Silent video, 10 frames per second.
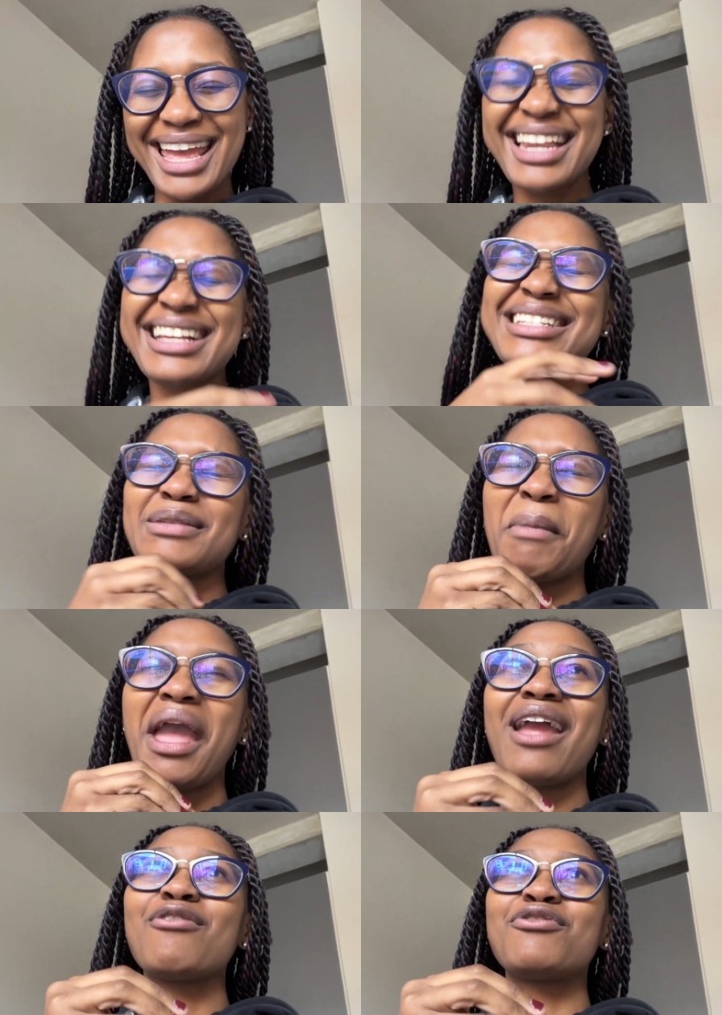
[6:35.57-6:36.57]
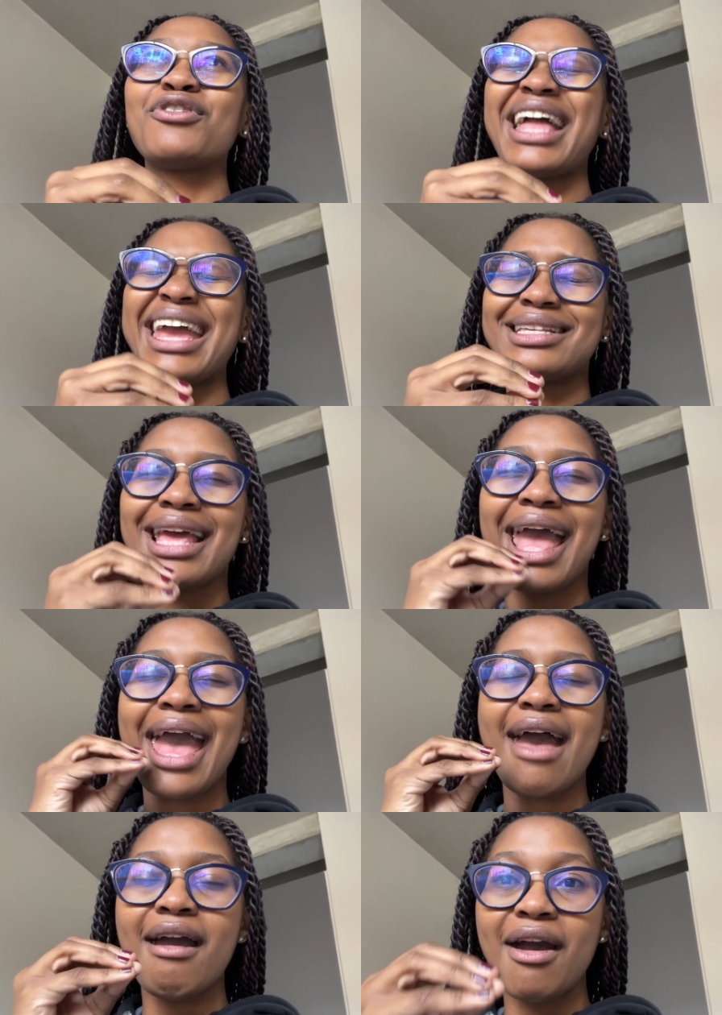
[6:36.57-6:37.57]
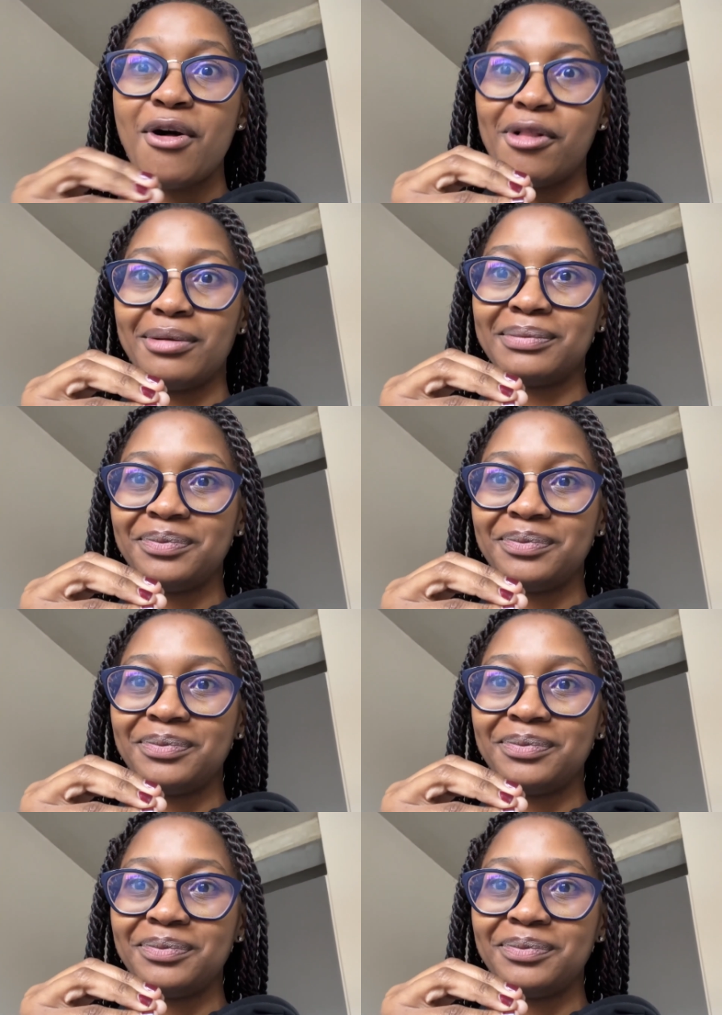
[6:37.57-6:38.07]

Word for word: It is painful as hell.